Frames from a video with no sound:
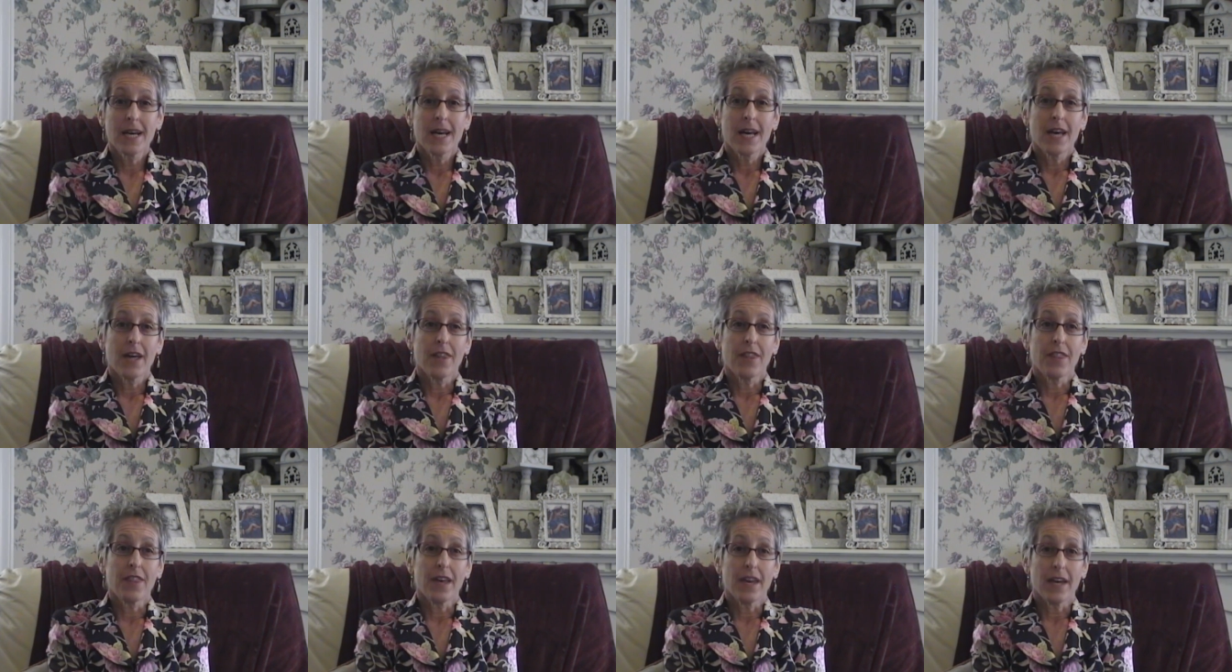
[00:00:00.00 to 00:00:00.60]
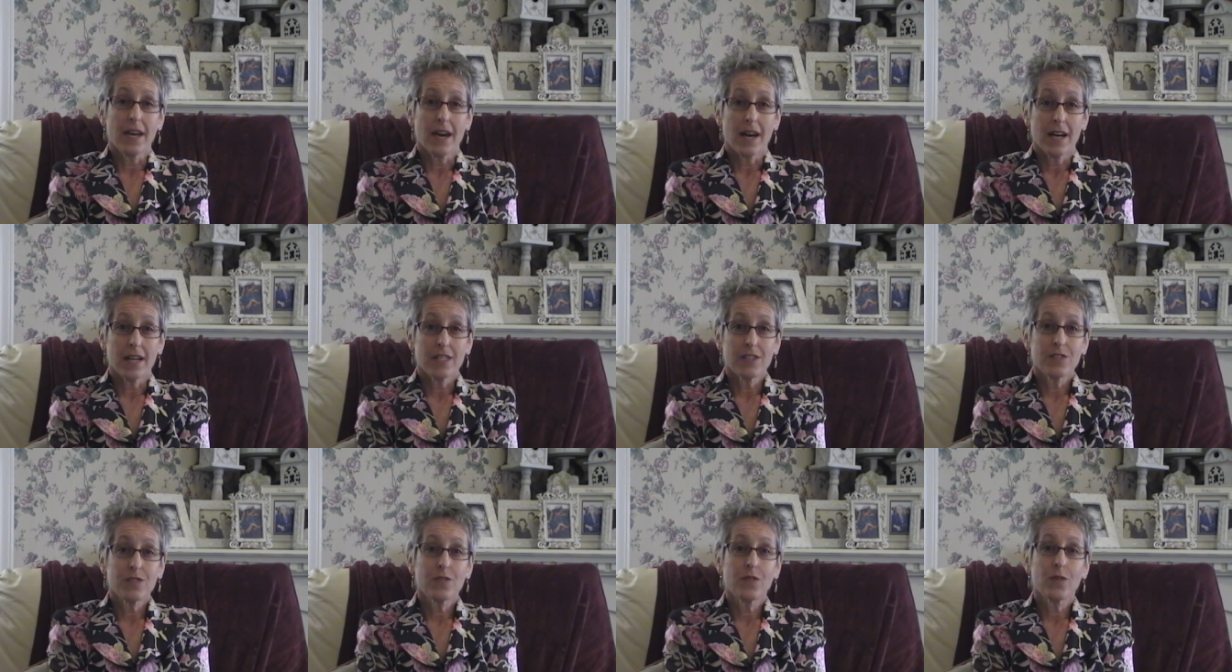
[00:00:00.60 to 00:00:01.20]
They
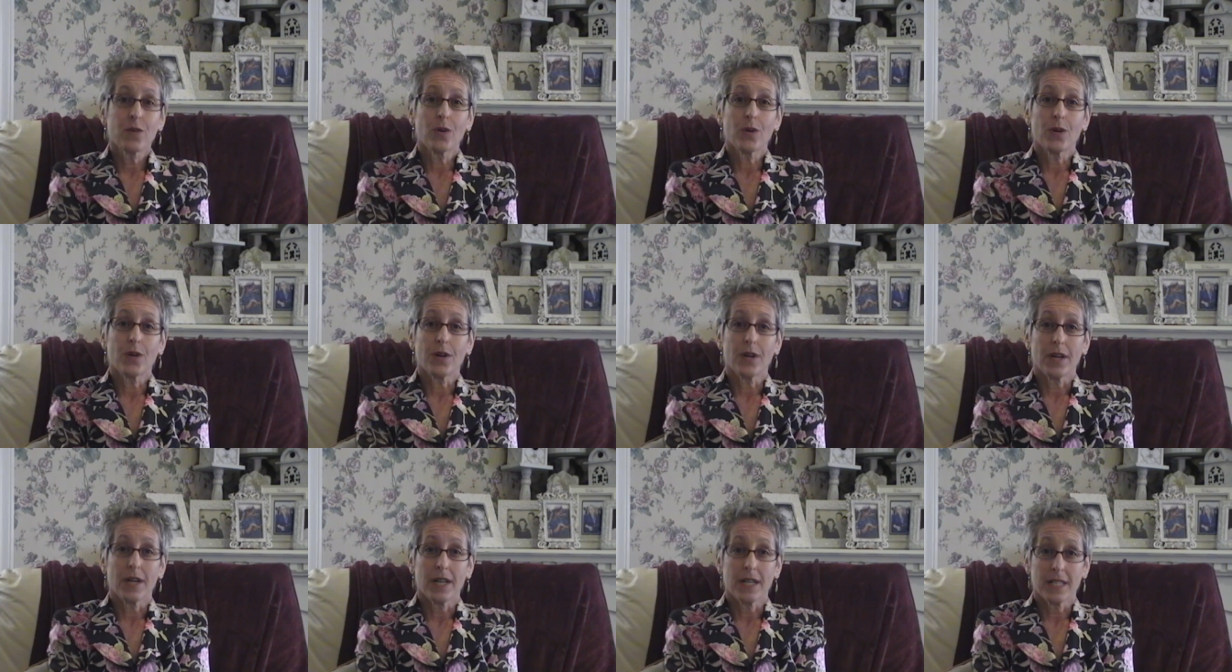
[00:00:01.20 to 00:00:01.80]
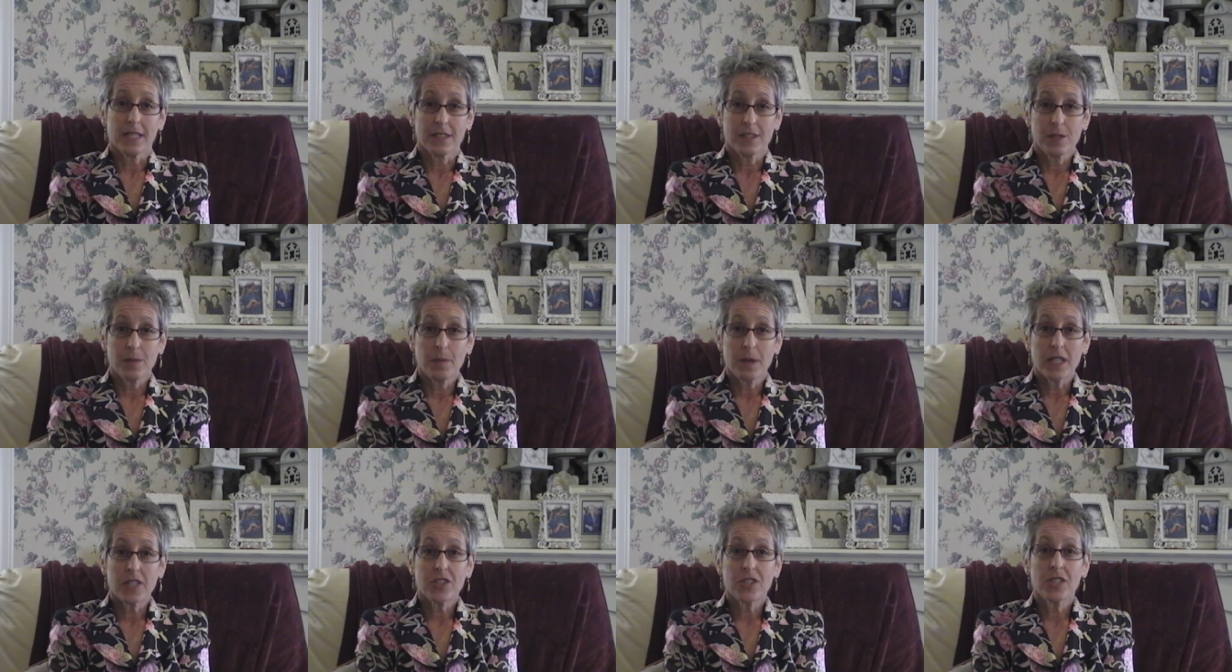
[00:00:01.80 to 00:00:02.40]
asked for an
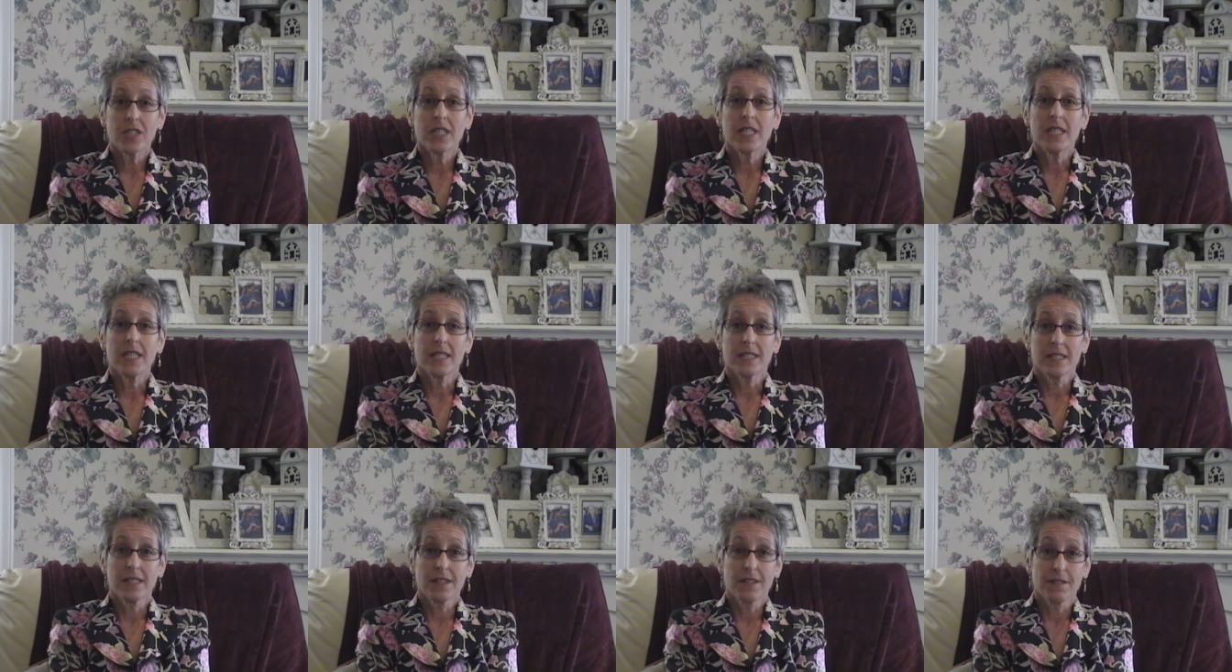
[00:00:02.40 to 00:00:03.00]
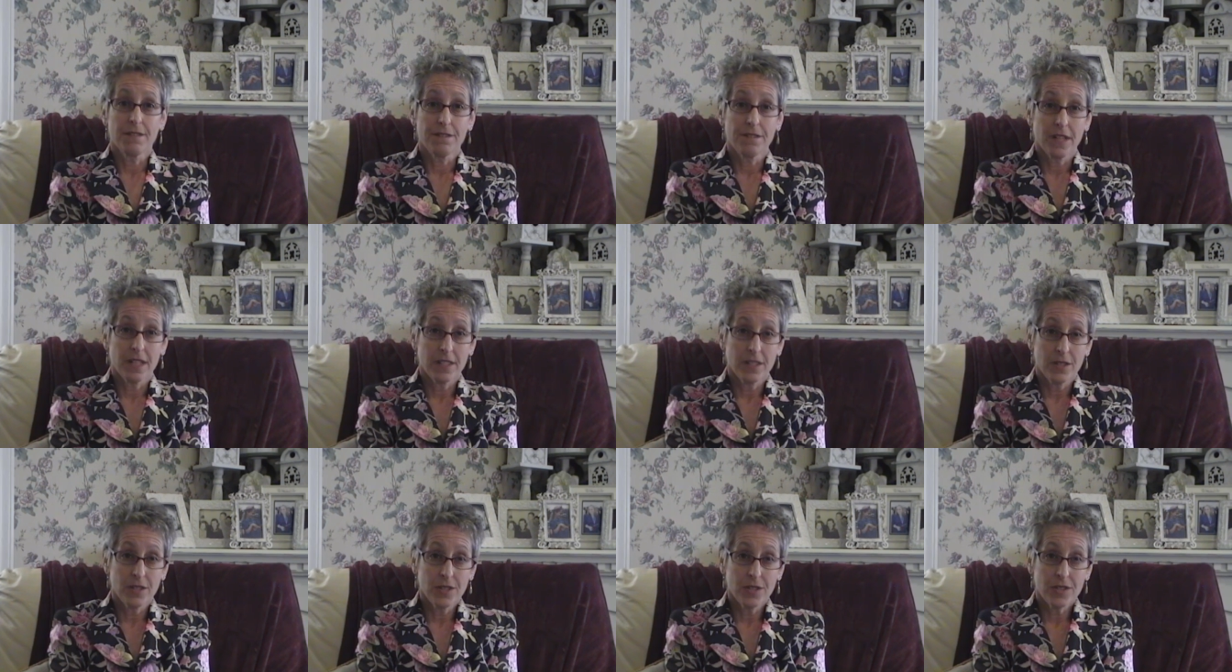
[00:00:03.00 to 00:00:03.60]
inspection into the
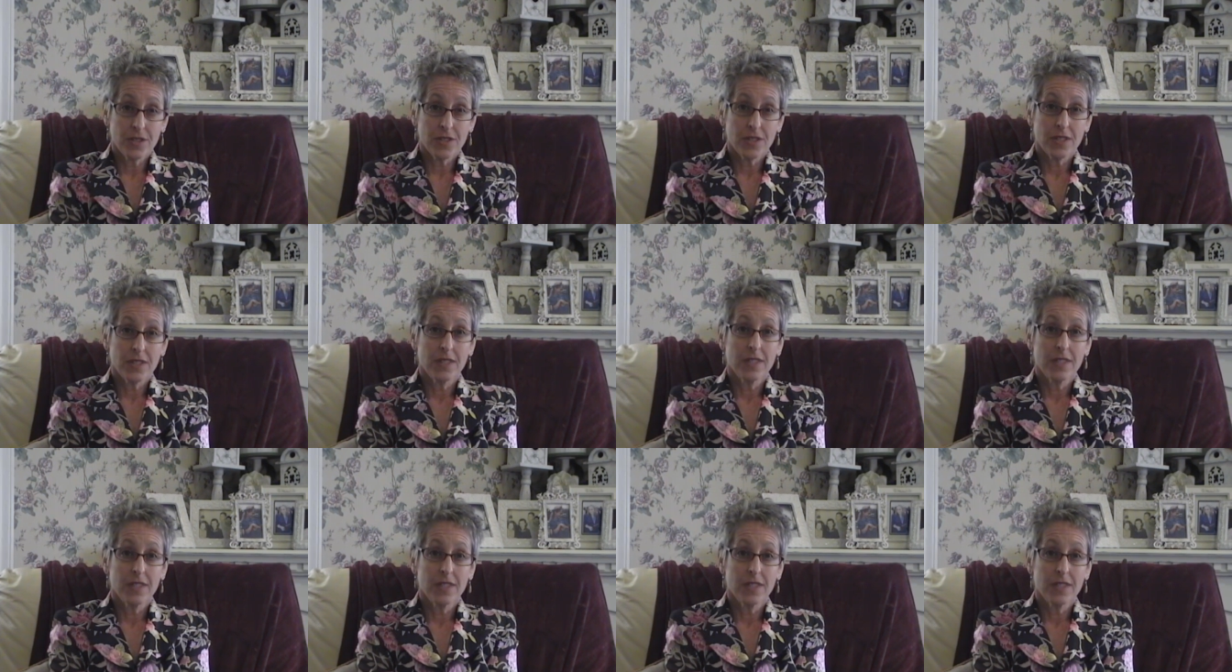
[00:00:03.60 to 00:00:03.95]
vendors